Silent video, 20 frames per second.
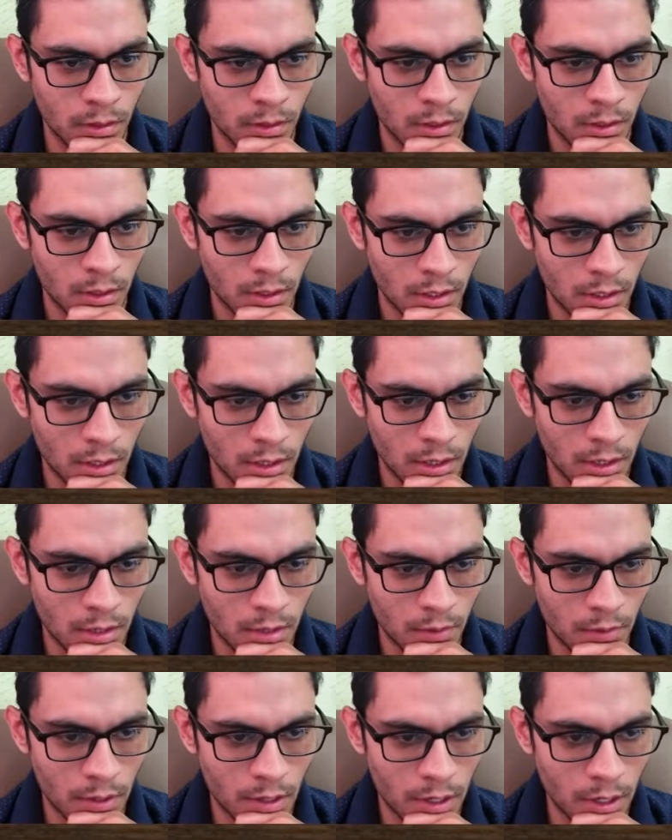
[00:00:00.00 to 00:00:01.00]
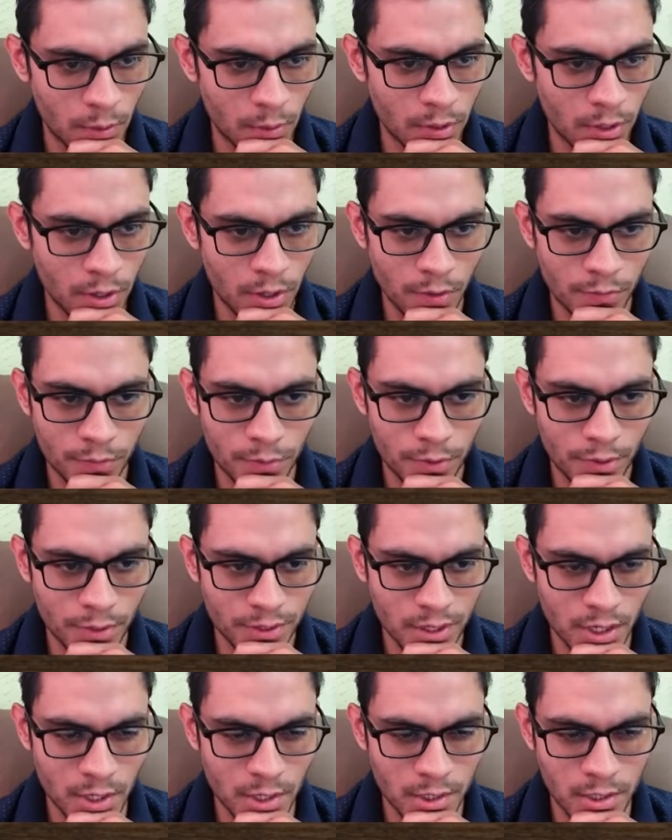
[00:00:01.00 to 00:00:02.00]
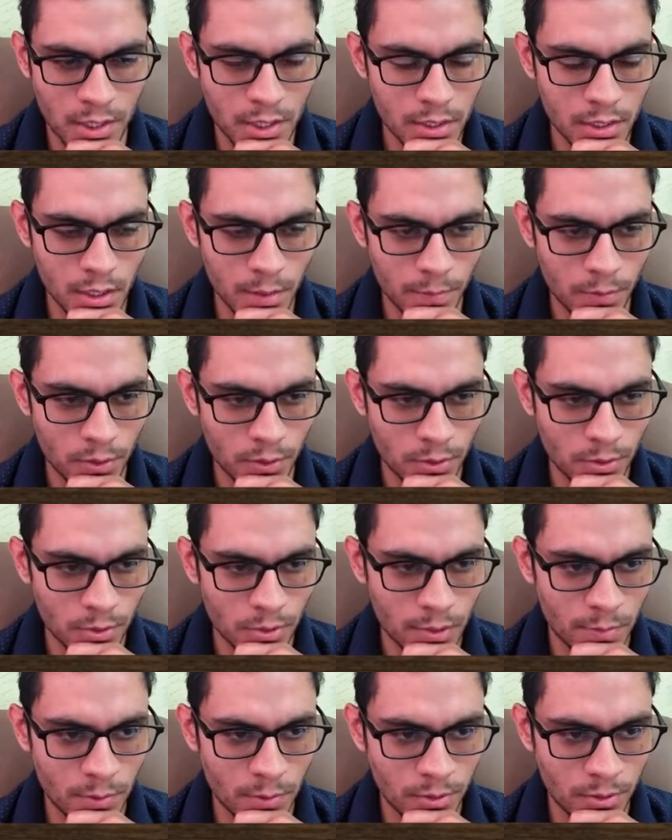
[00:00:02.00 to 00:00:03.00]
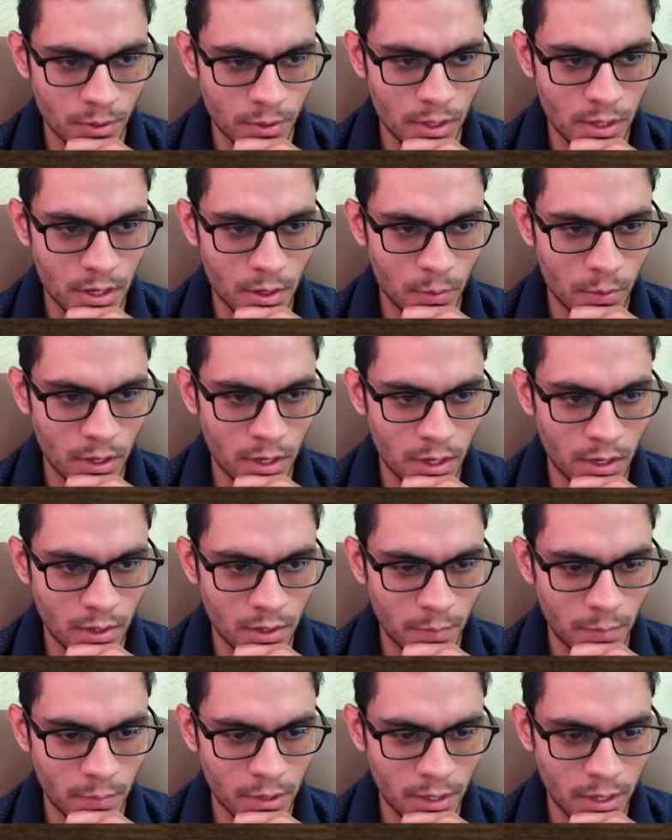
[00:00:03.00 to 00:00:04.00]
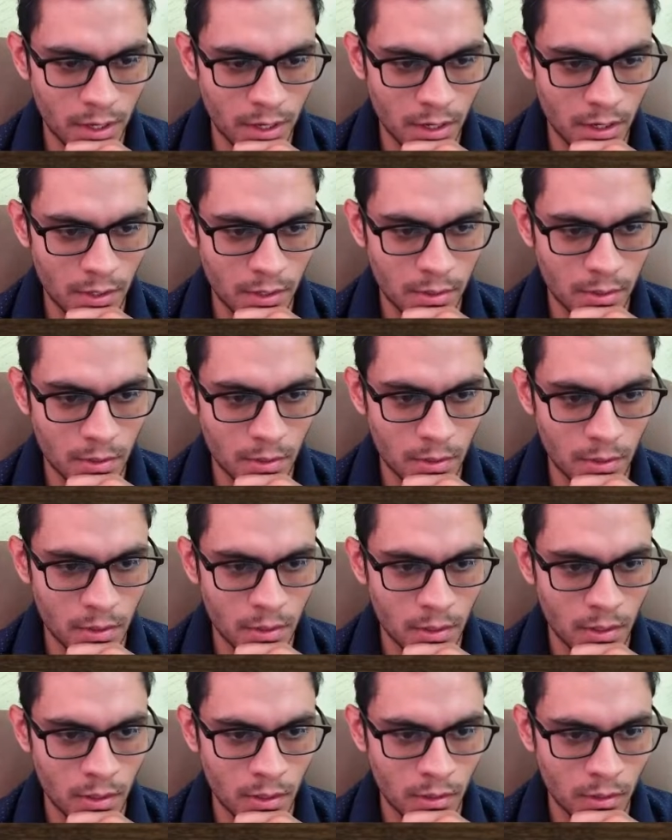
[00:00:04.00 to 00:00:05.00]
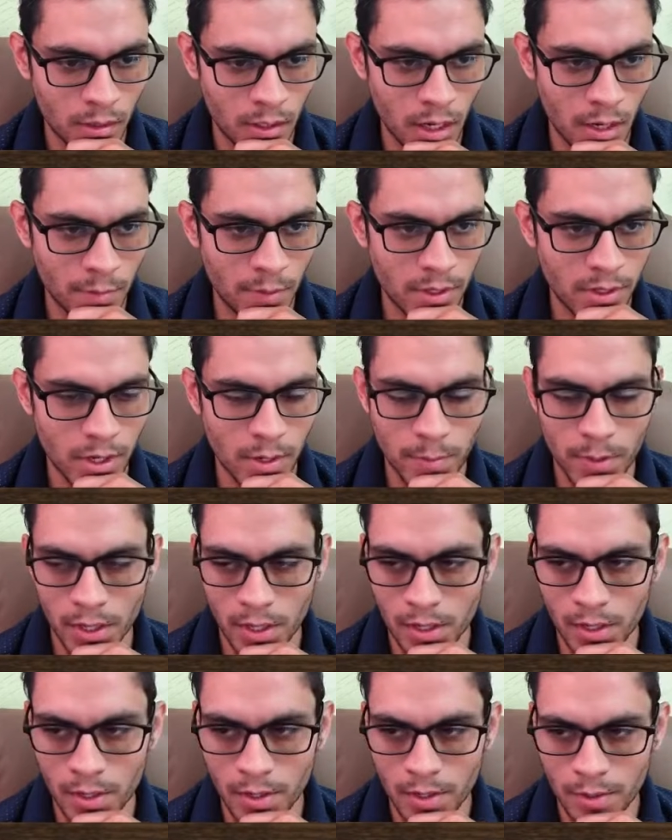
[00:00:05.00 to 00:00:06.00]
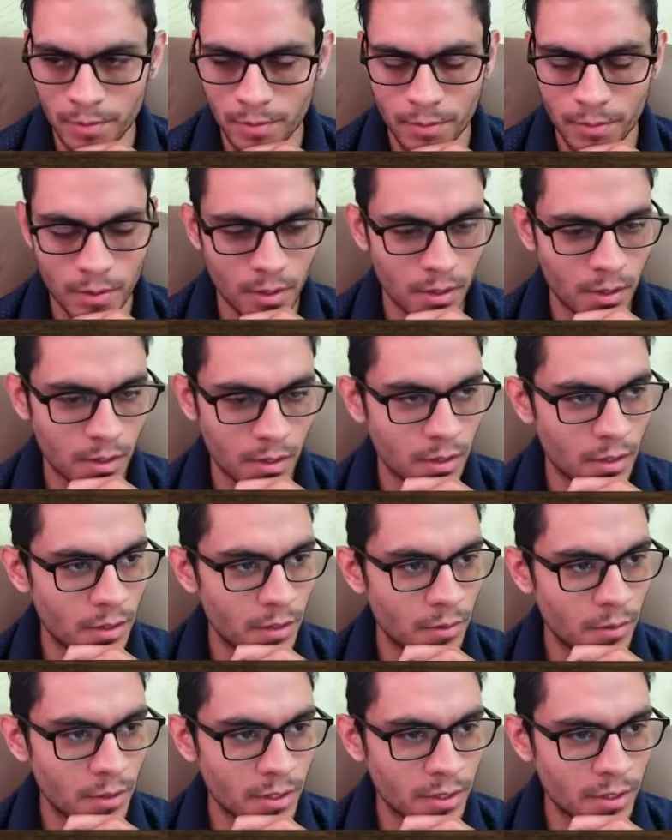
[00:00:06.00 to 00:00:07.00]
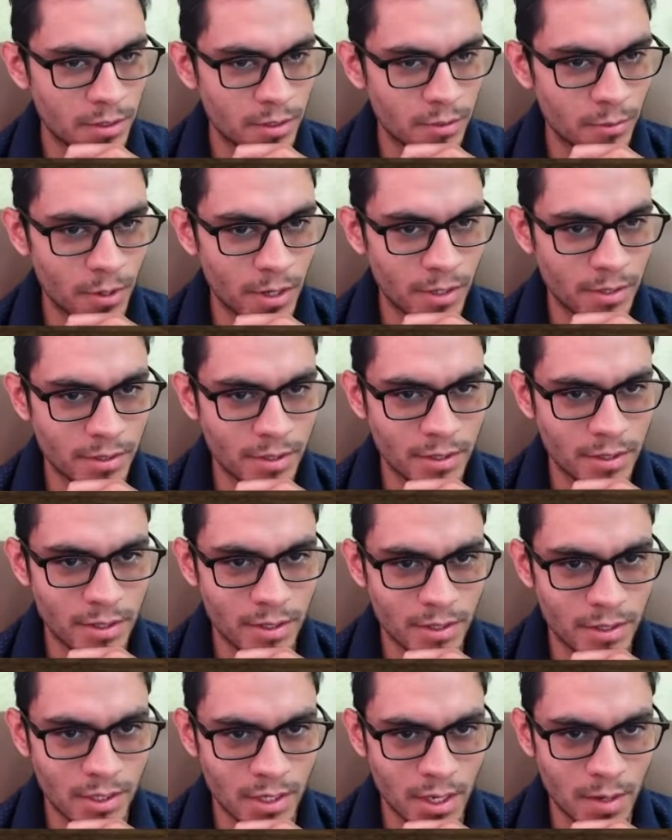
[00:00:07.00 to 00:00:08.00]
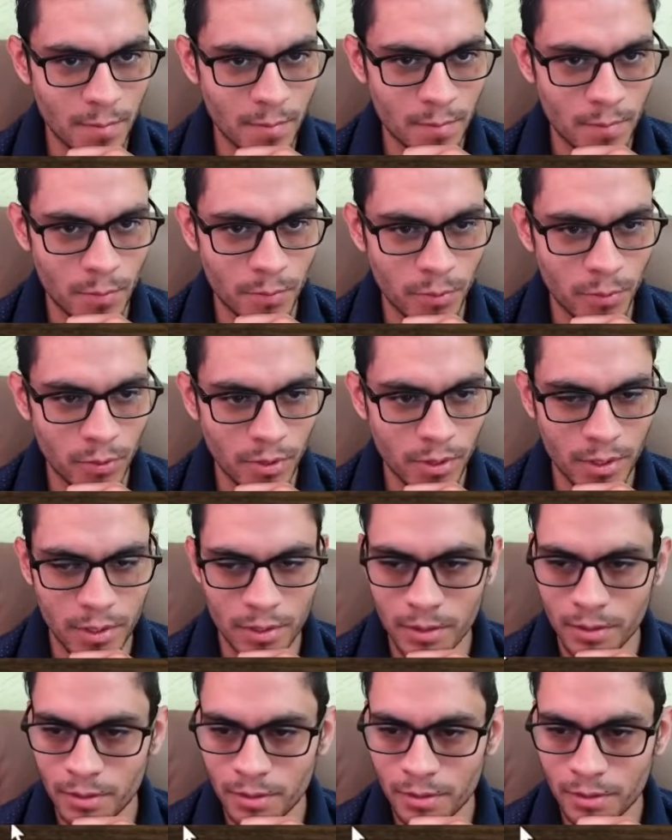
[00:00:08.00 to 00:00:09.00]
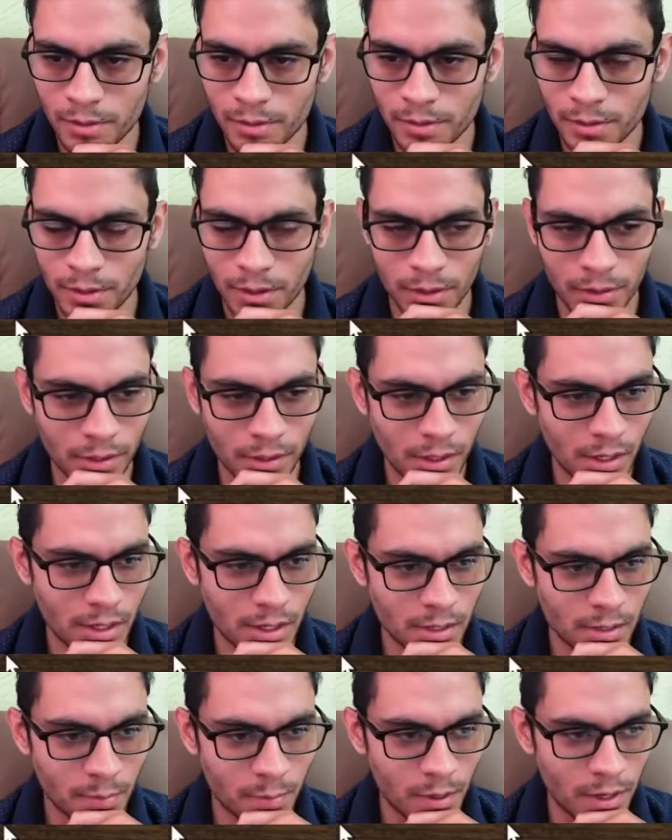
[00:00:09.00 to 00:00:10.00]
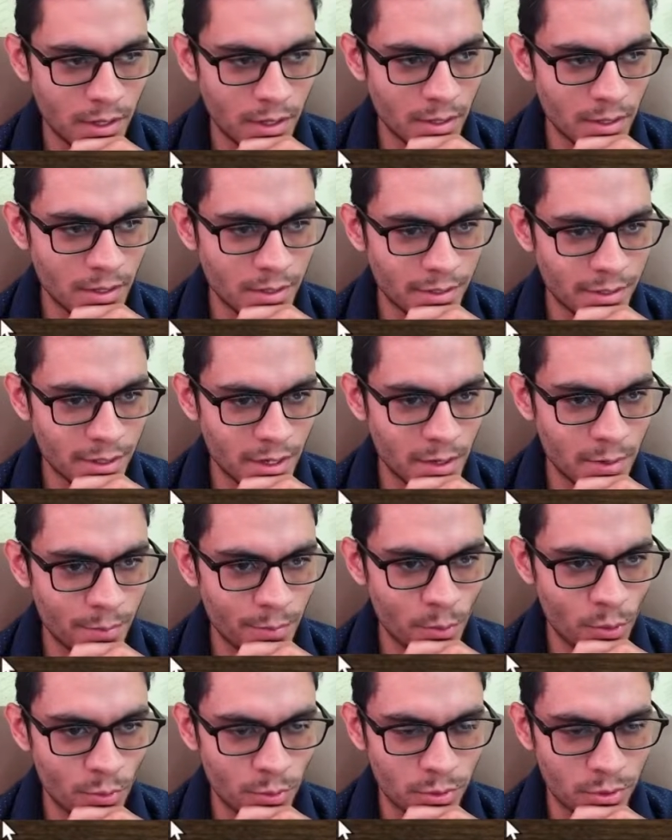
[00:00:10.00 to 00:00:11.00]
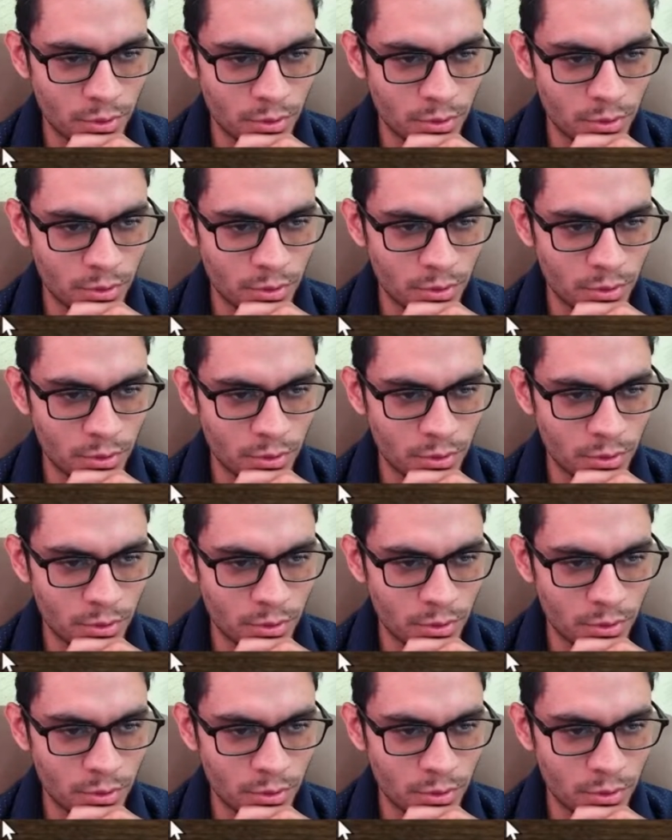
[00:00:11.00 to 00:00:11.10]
And now I will go for the same system just to demonstrate that we can replicate time and time again. Wait, is this the same opponent? I think he's playing the same moves.